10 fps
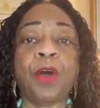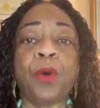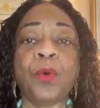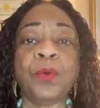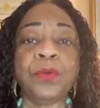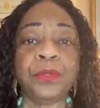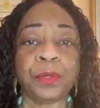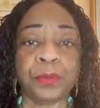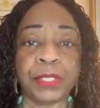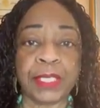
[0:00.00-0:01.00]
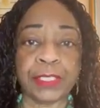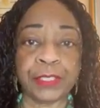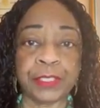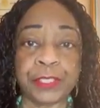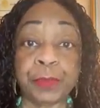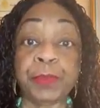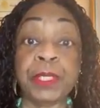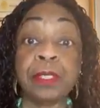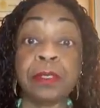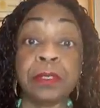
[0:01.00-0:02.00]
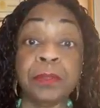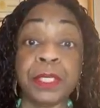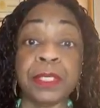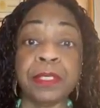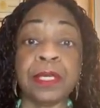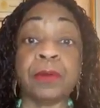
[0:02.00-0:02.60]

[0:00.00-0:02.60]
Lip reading: own your relationships, including,